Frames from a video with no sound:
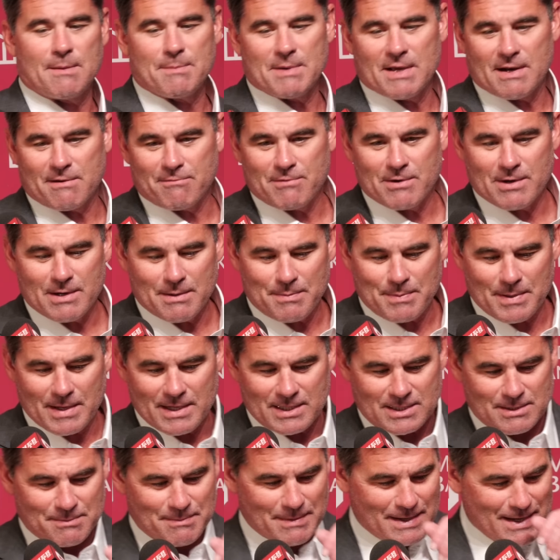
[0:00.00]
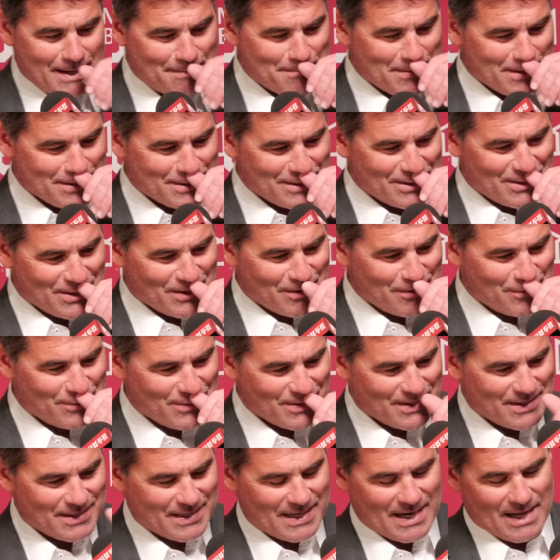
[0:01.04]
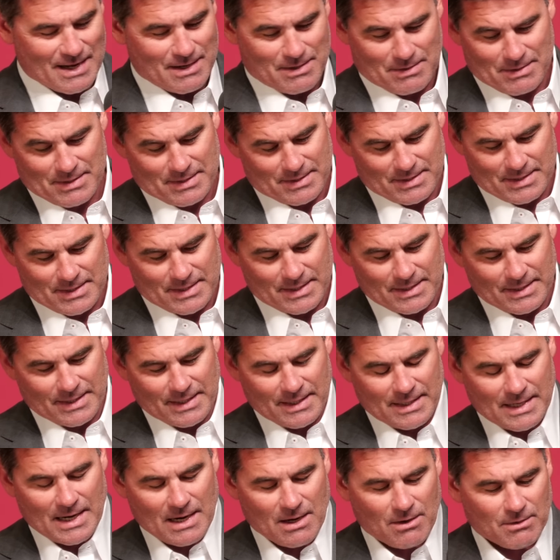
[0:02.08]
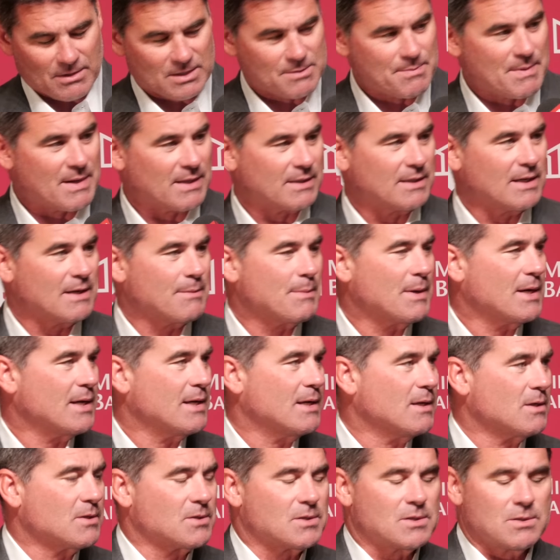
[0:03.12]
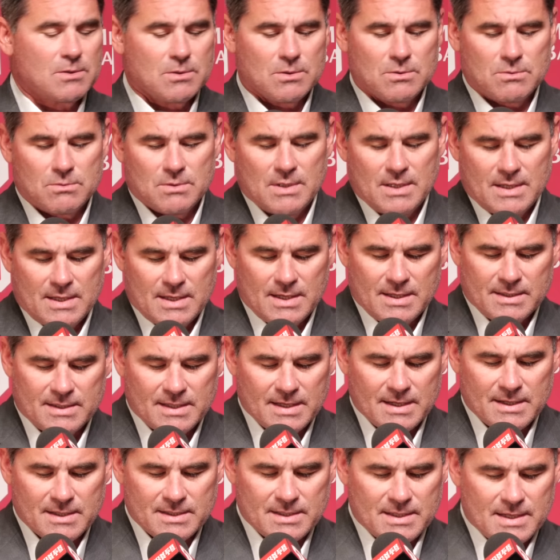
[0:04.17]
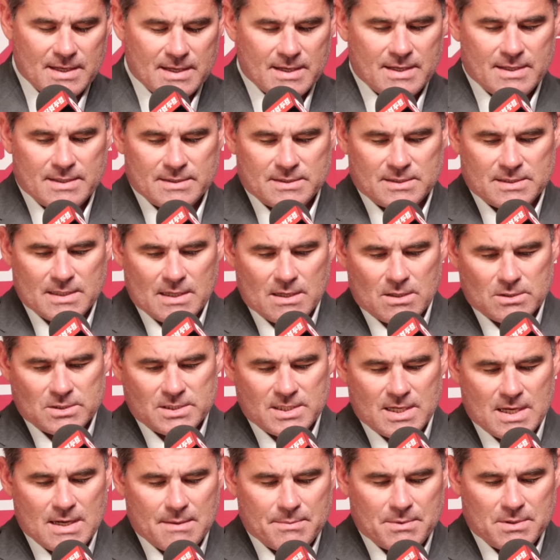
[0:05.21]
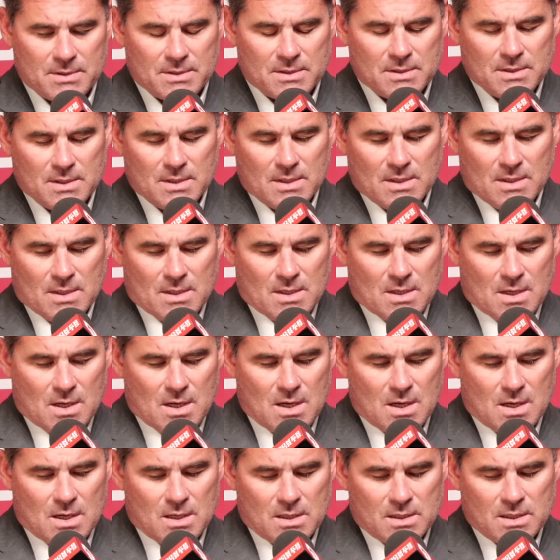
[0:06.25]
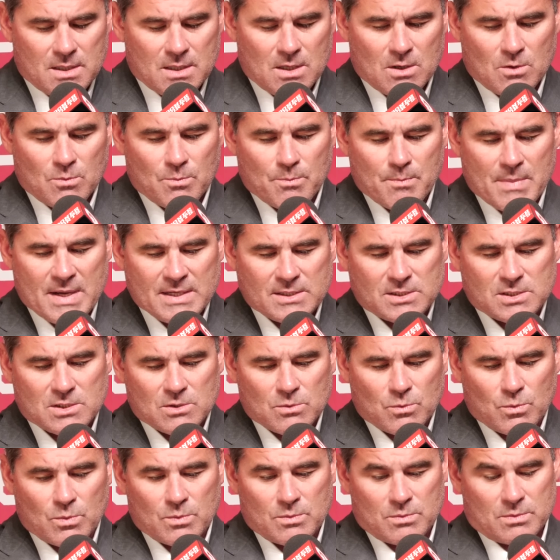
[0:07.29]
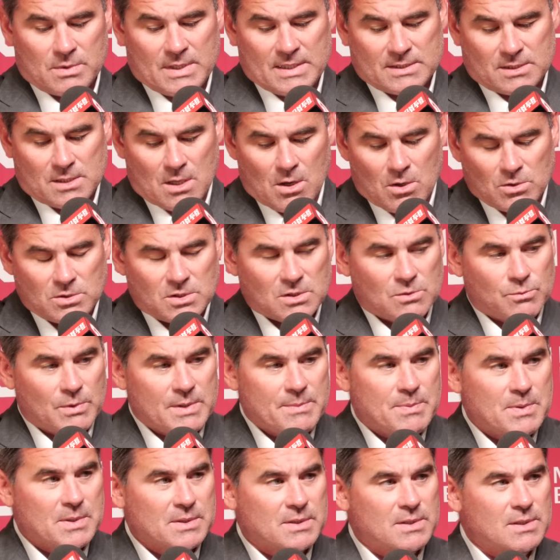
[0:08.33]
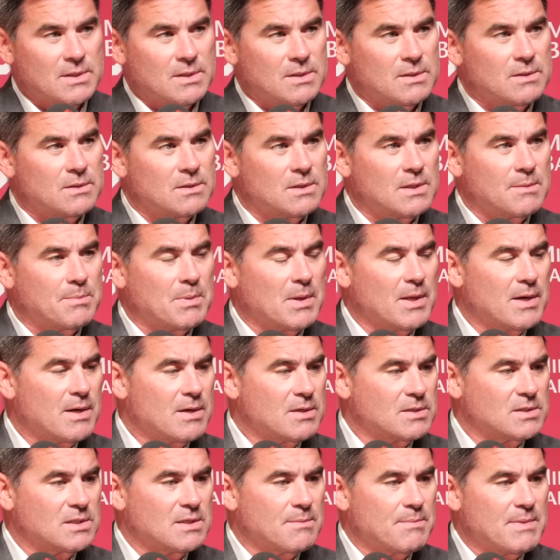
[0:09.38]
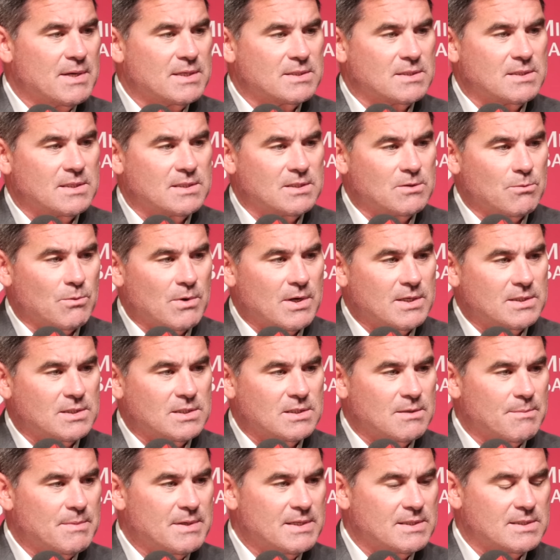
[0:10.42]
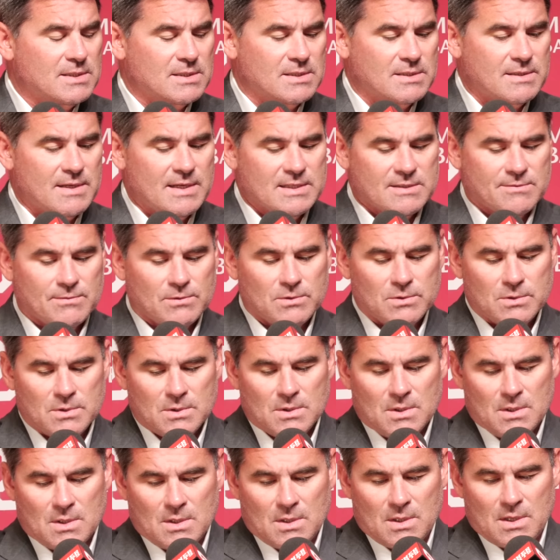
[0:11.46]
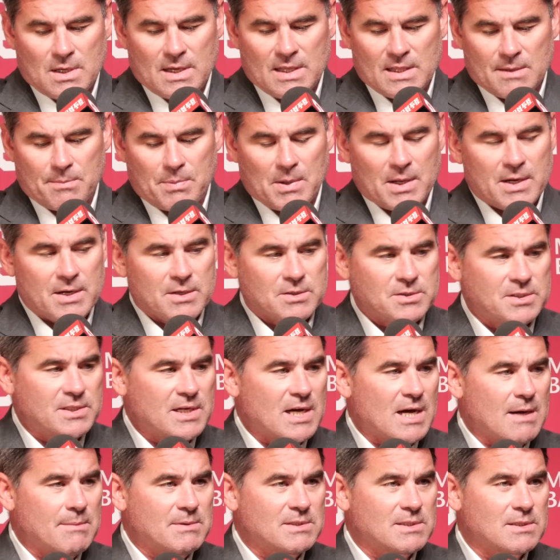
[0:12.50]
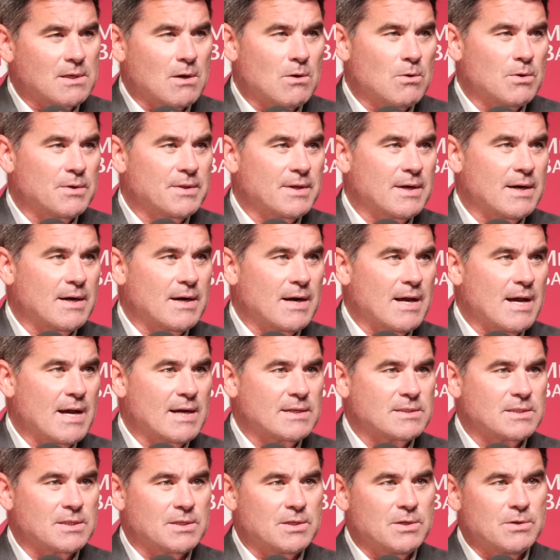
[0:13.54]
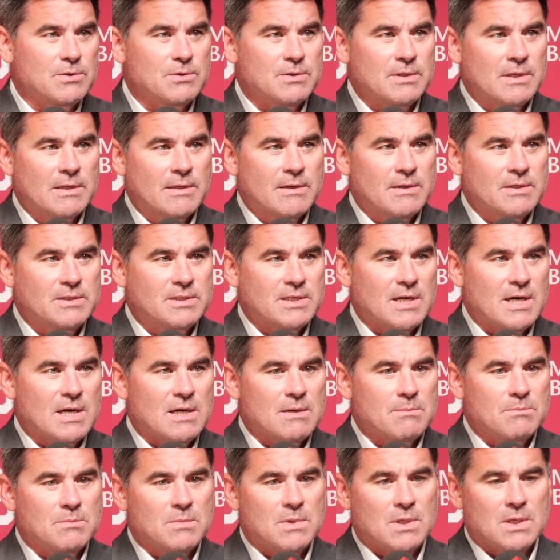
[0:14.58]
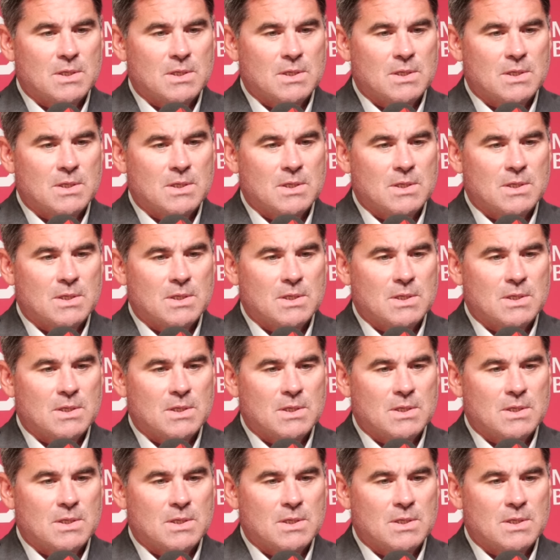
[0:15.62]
I'm not a very patient man myself, and I don't, and again, I don't expect anybody else to. At the end of the day, it's our job to you know, make sure as coaches we put the players in the best situation to be successful. And the player's job is to go in there and execute and do their job